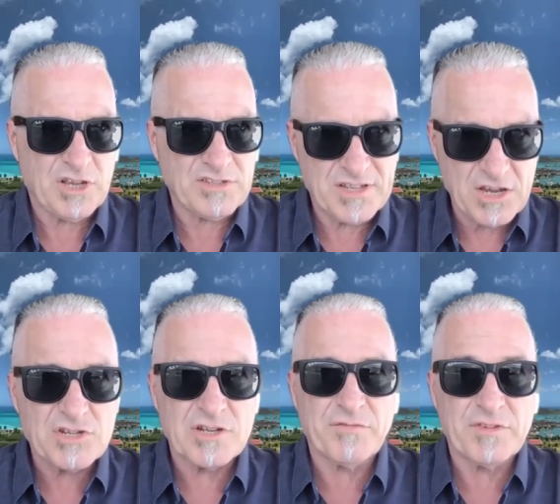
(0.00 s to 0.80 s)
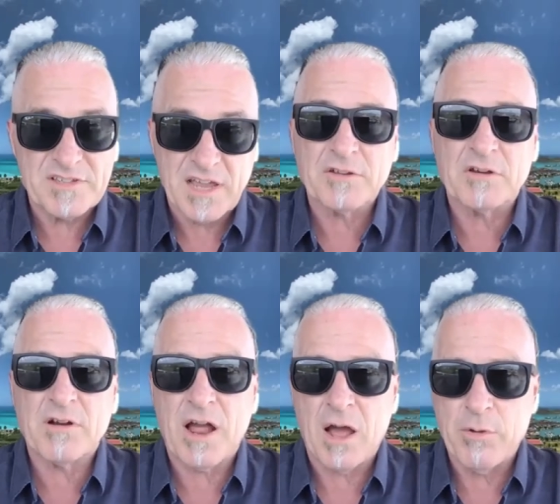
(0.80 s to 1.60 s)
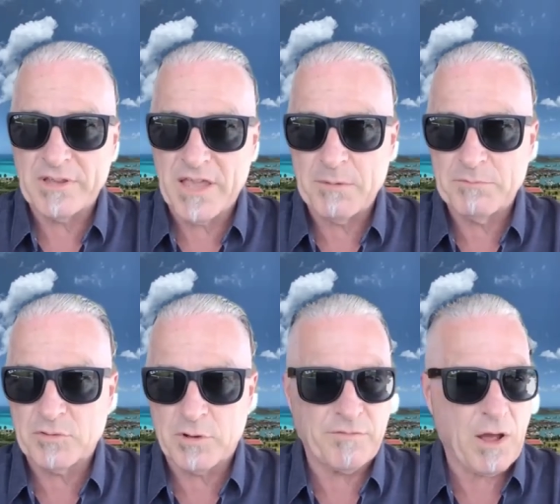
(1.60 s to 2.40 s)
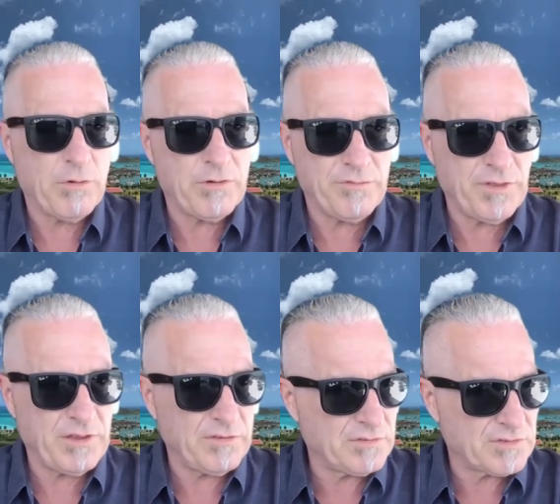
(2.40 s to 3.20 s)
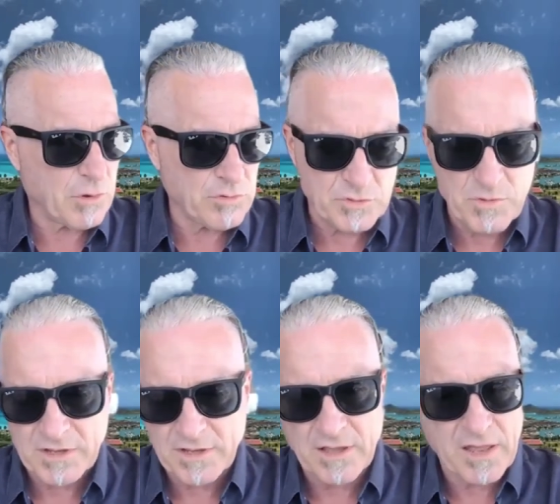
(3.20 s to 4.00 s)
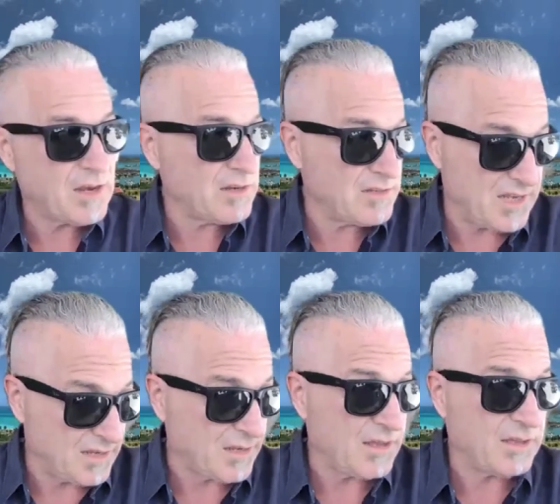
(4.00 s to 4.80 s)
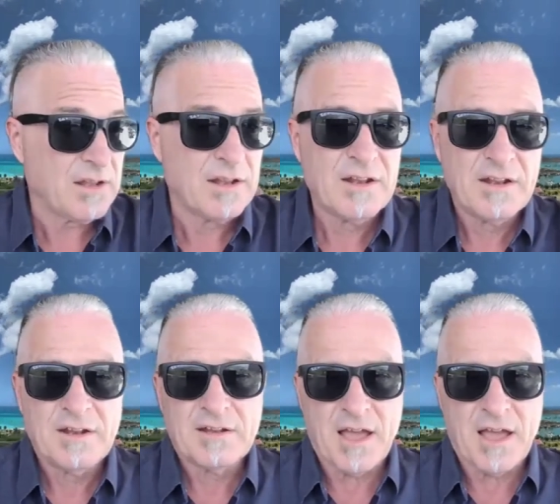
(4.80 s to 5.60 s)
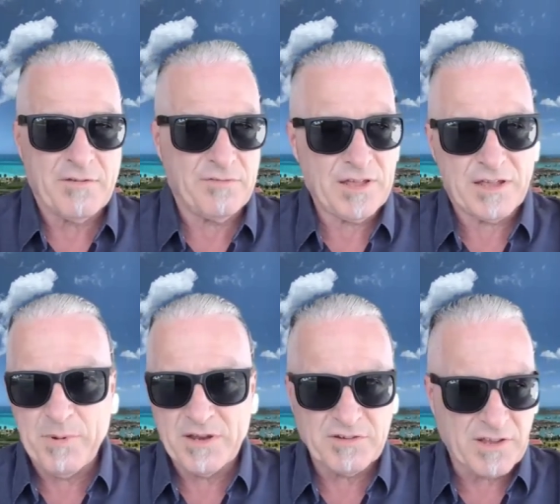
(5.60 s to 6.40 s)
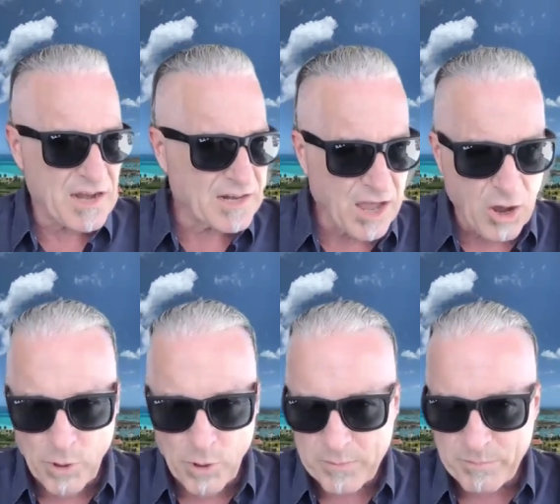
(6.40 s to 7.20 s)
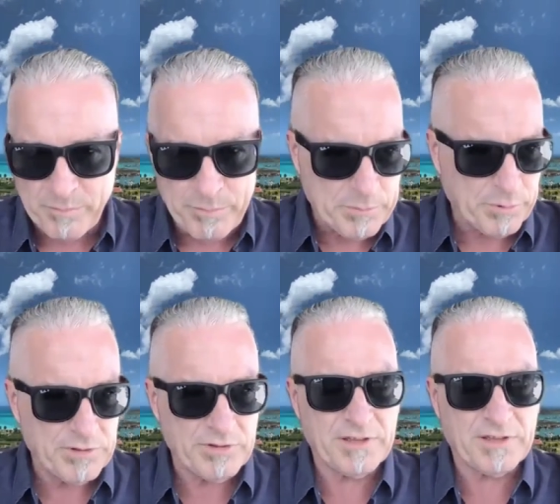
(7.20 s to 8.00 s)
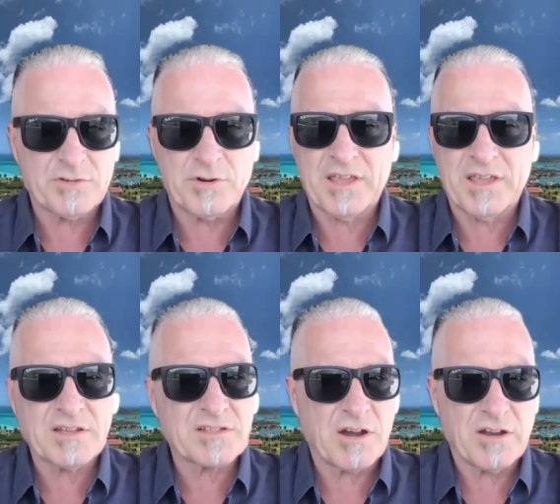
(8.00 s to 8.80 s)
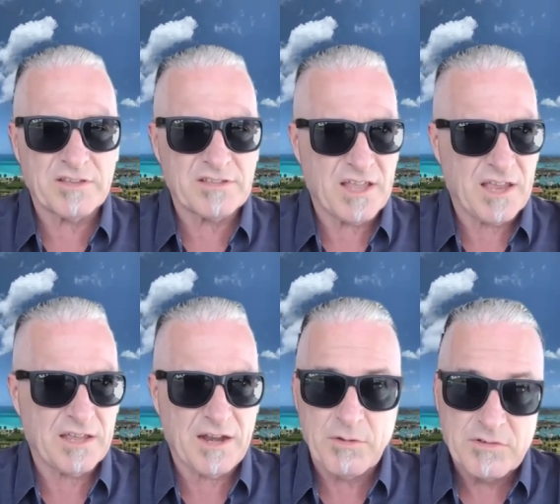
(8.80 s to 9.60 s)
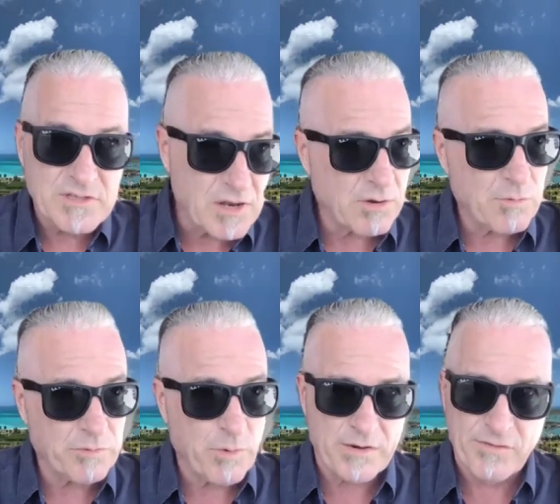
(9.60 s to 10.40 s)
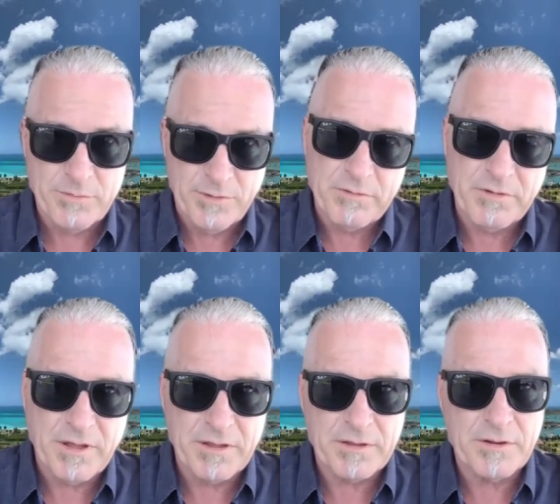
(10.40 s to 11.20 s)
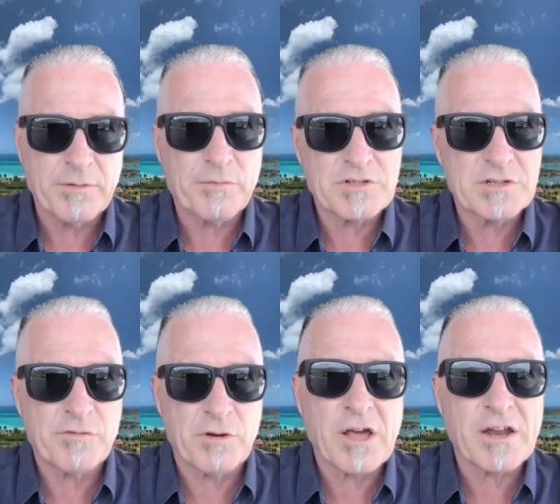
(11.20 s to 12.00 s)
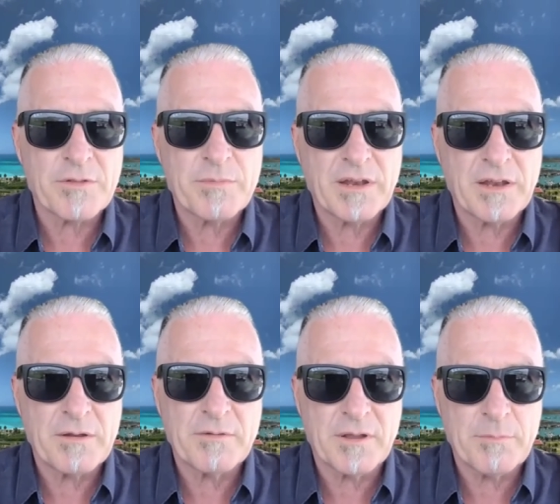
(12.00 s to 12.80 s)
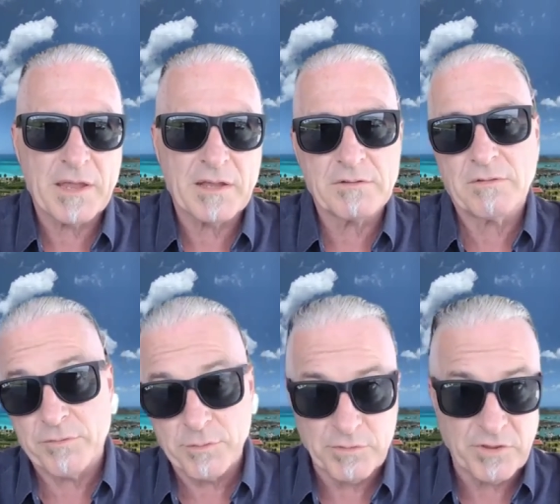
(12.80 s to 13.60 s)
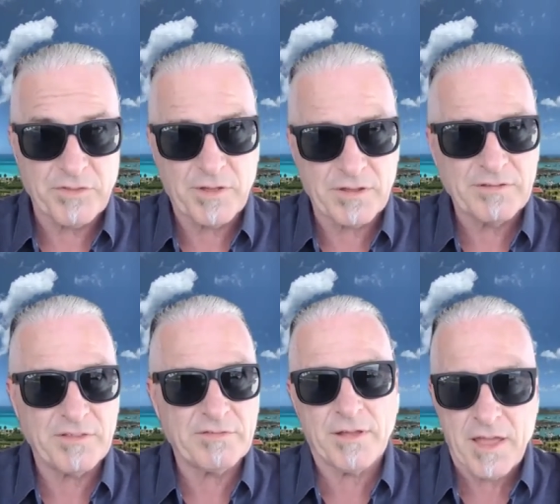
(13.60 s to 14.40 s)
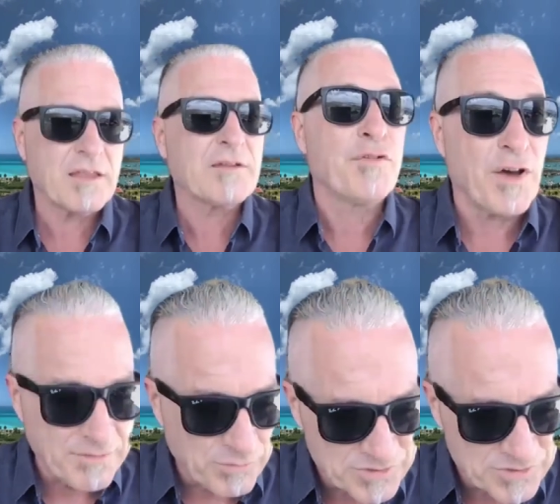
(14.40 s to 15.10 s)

gestation of the sector, how it came sort of out of the, this Costa Rica and Antigua, kind of like a bunch of kind of cowboy people that sort of kickstarted this thing. And I was there with one of them, though. Uh, you know, unfortunately for a lot of them, they didn't uh, make it through to the the end fund,